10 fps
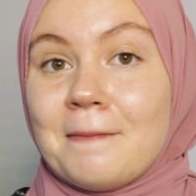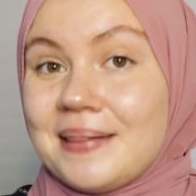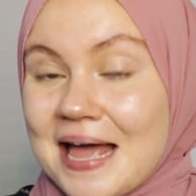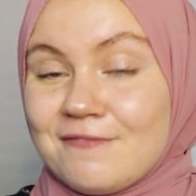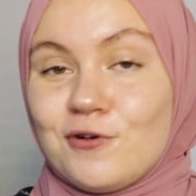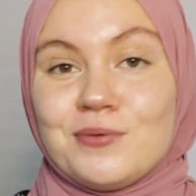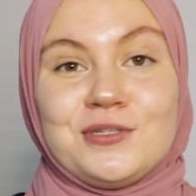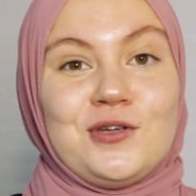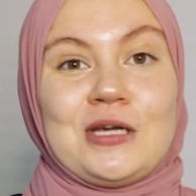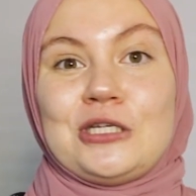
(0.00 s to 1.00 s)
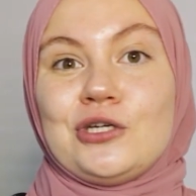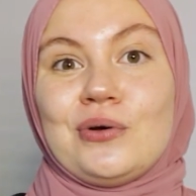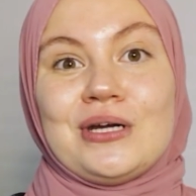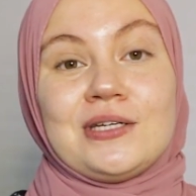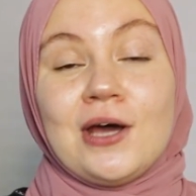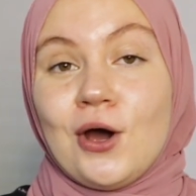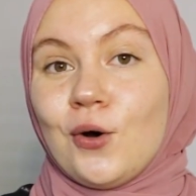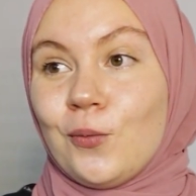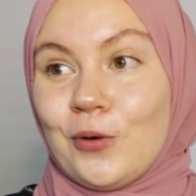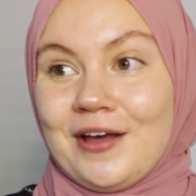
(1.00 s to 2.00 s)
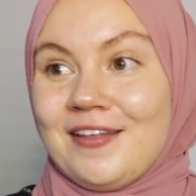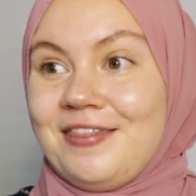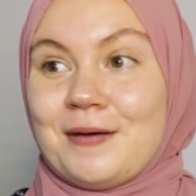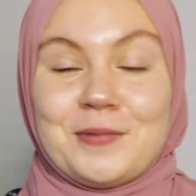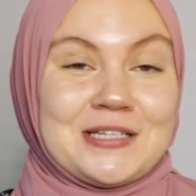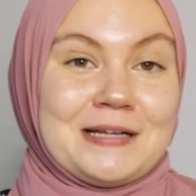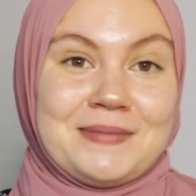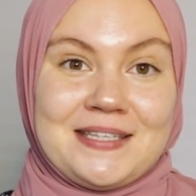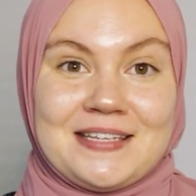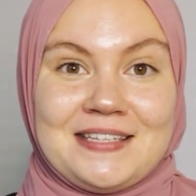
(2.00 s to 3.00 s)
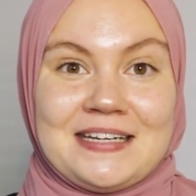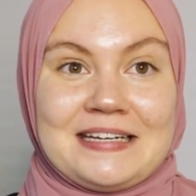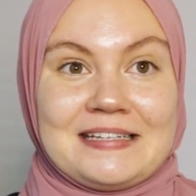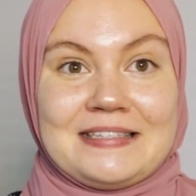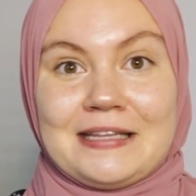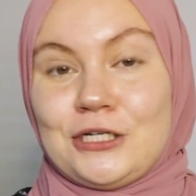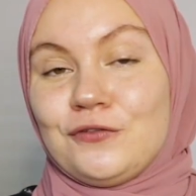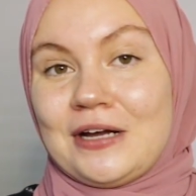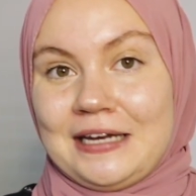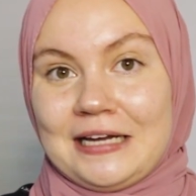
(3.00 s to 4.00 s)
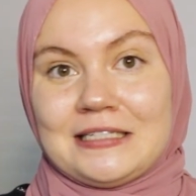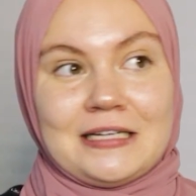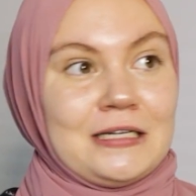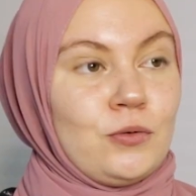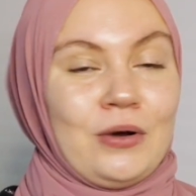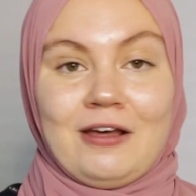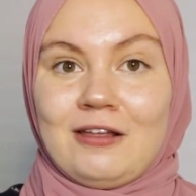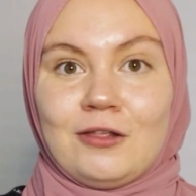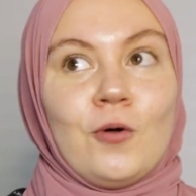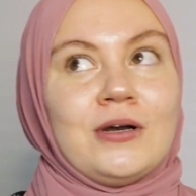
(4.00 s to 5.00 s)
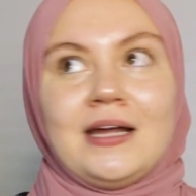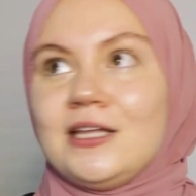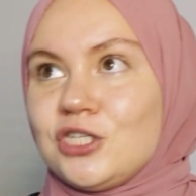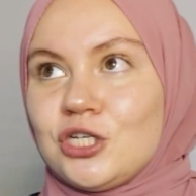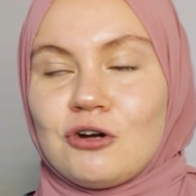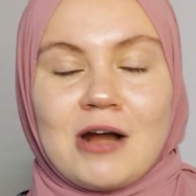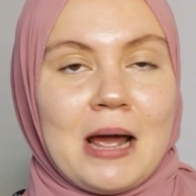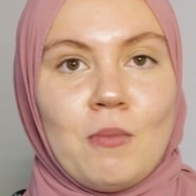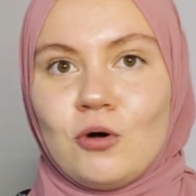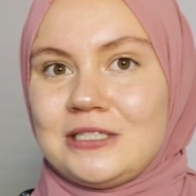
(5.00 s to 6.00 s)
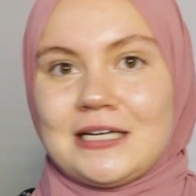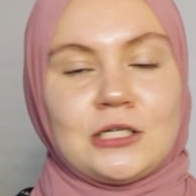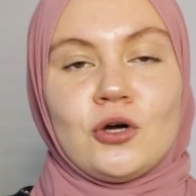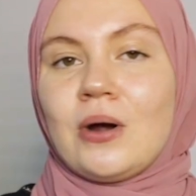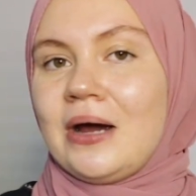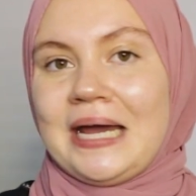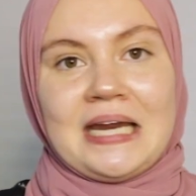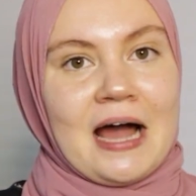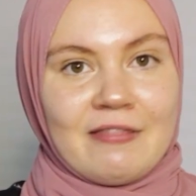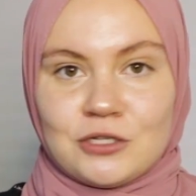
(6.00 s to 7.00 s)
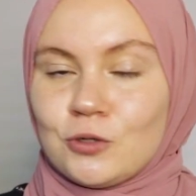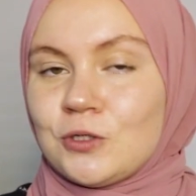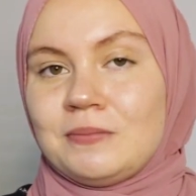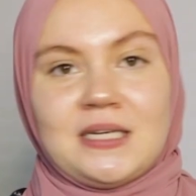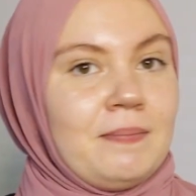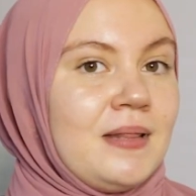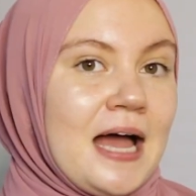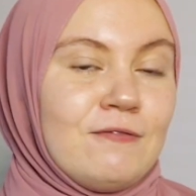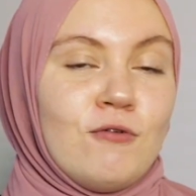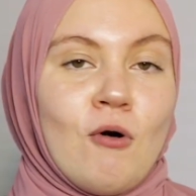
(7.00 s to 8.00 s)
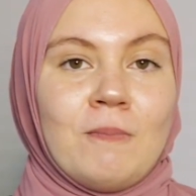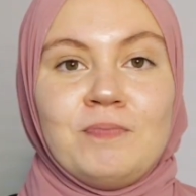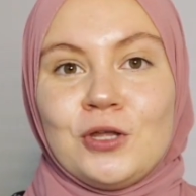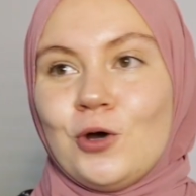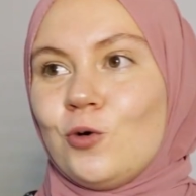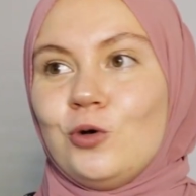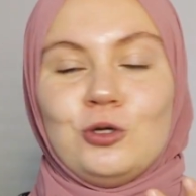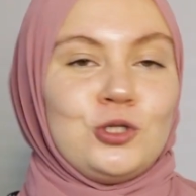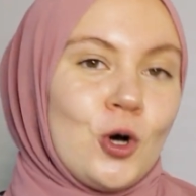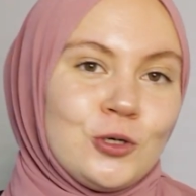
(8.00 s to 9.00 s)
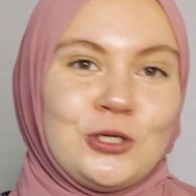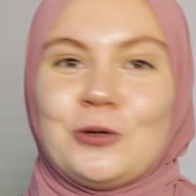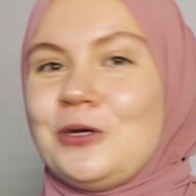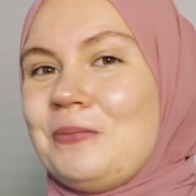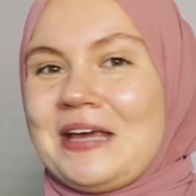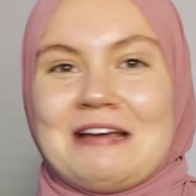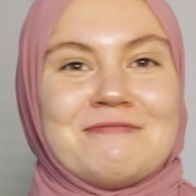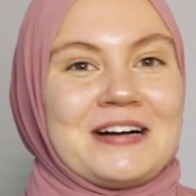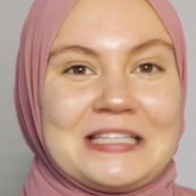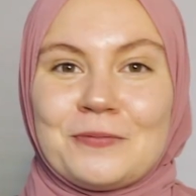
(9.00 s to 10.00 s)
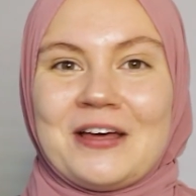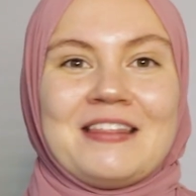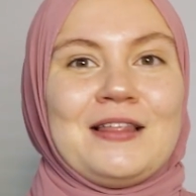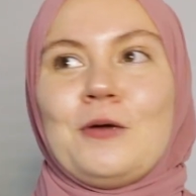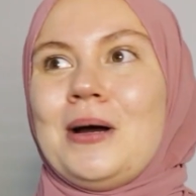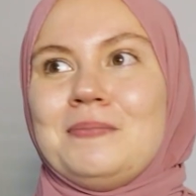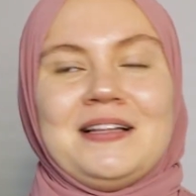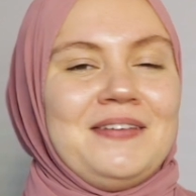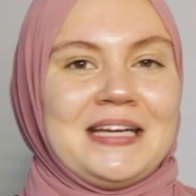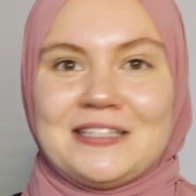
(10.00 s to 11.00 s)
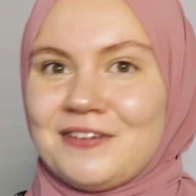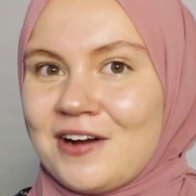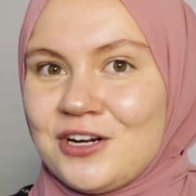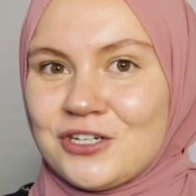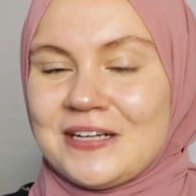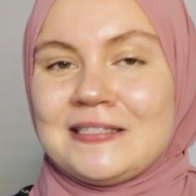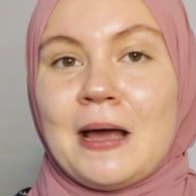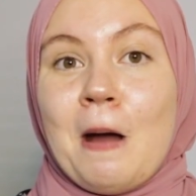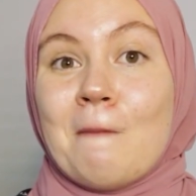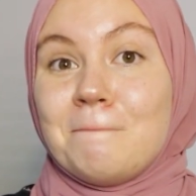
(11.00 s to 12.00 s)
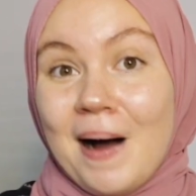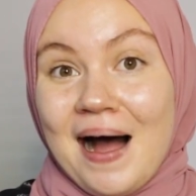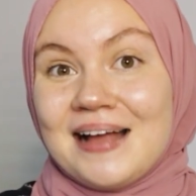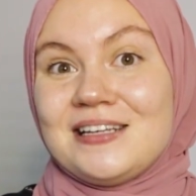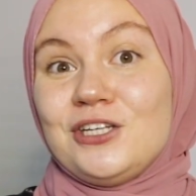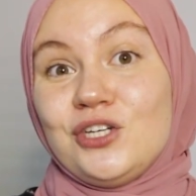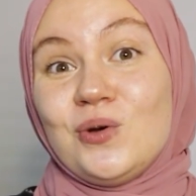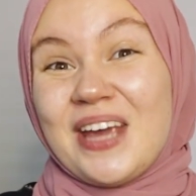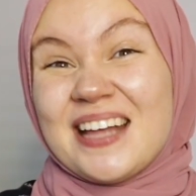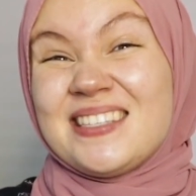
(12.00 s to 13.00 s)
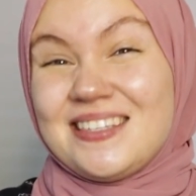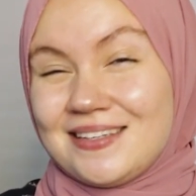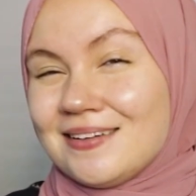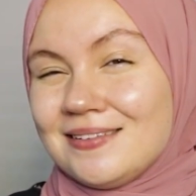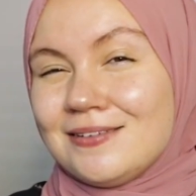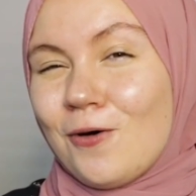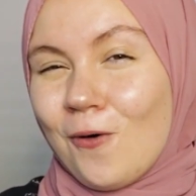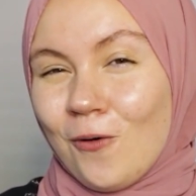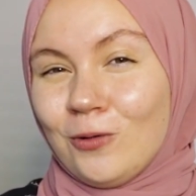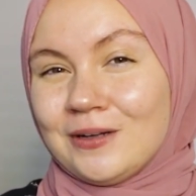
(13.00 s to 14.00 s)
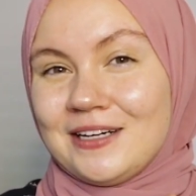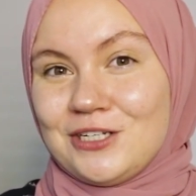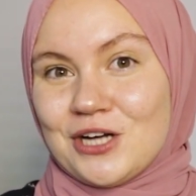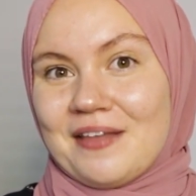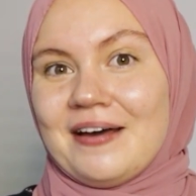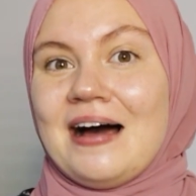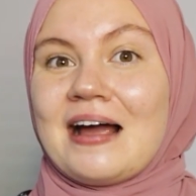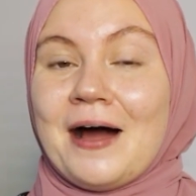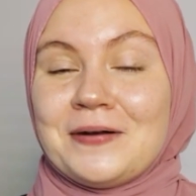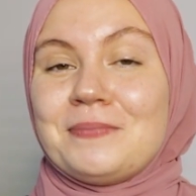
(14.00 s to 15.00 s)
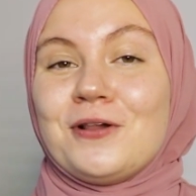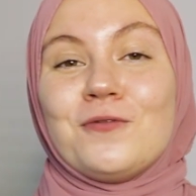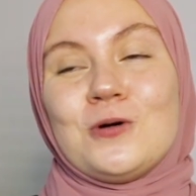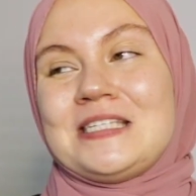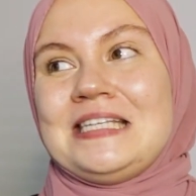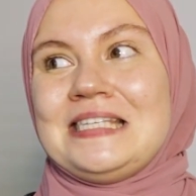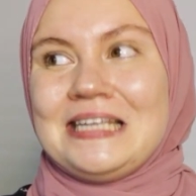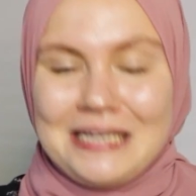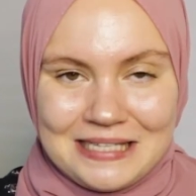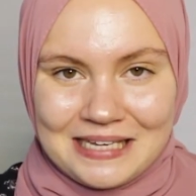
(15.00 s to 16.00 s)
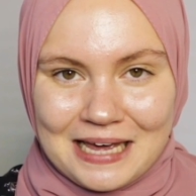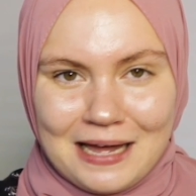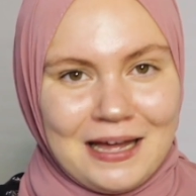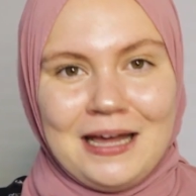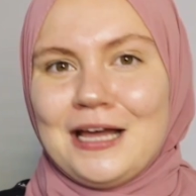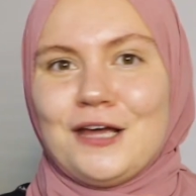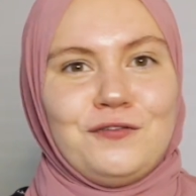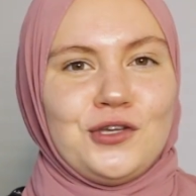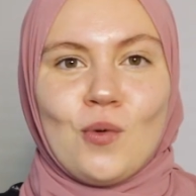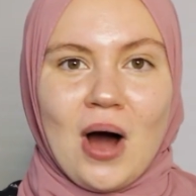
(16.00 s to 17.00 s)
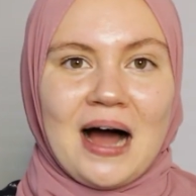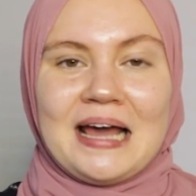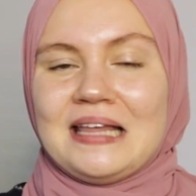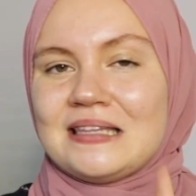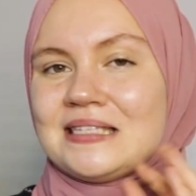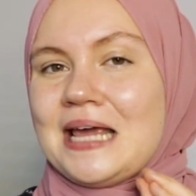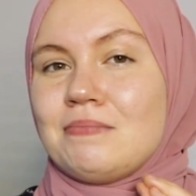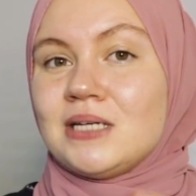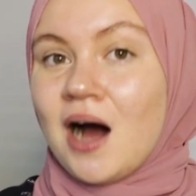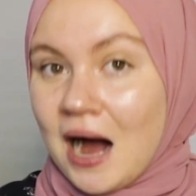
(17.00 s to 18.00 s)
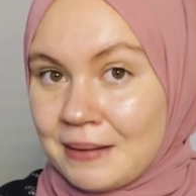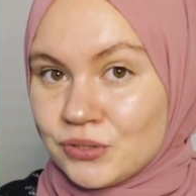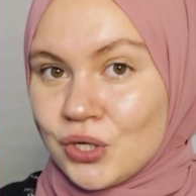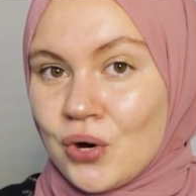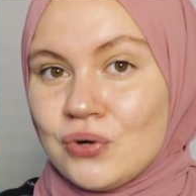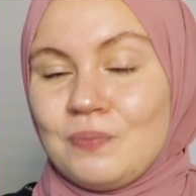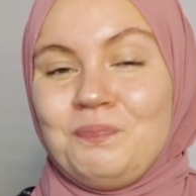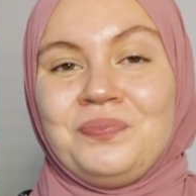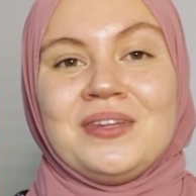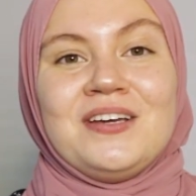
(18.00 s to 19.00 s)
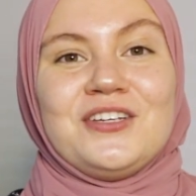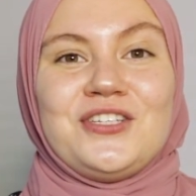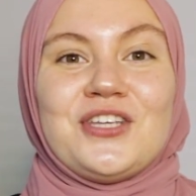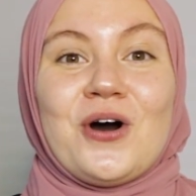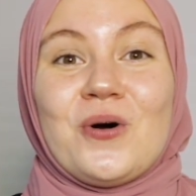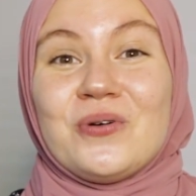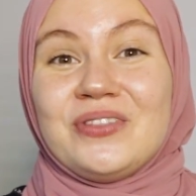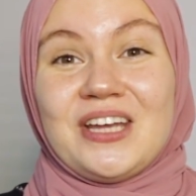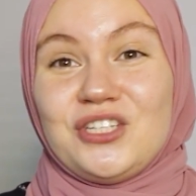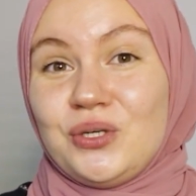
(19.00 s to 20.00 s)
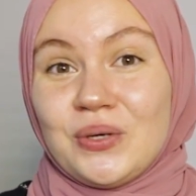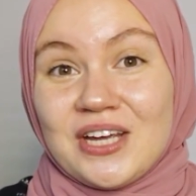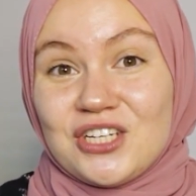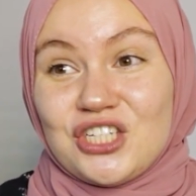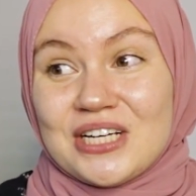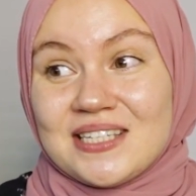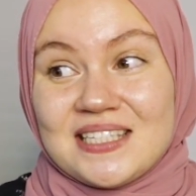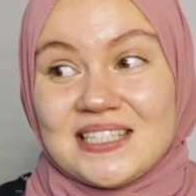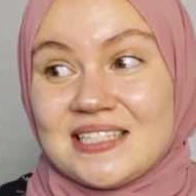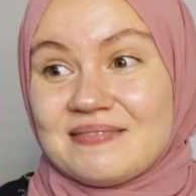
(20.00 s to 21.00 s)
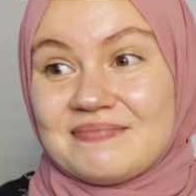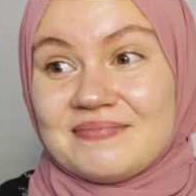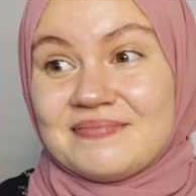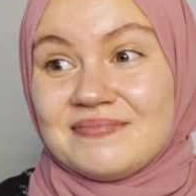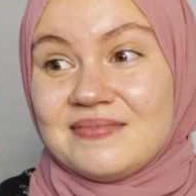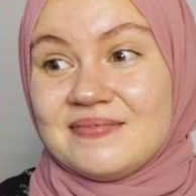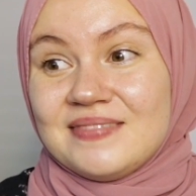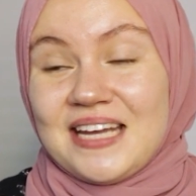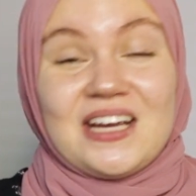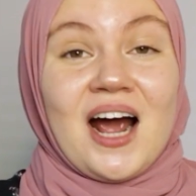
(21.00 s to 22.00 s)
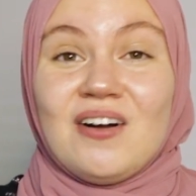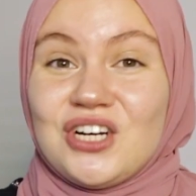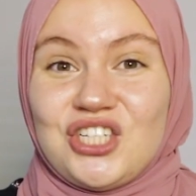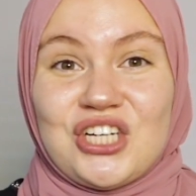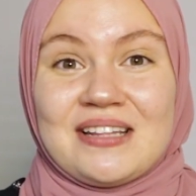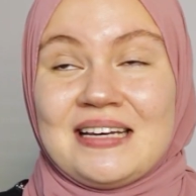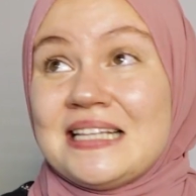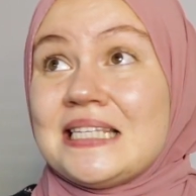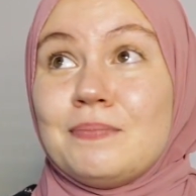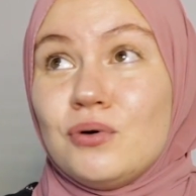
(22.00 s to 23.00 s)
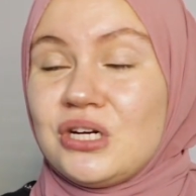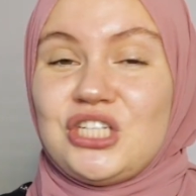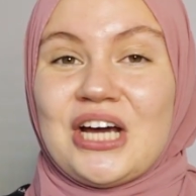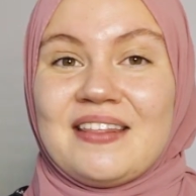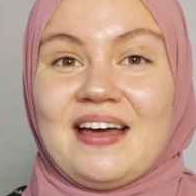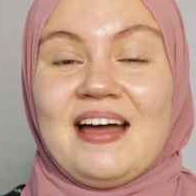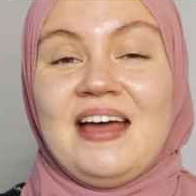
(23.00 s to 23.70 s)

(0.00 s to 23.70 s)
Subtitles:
platforms. You can do it with the Muslim sisters that you've connected with on Instagram or TikTok or any other social media platform, who you talk to, who you became friends with. You might be living in different countries, but you can still hold each other accountable. Of course, it's easier if you are in the same time zone, so that you can just encourage each other and support each other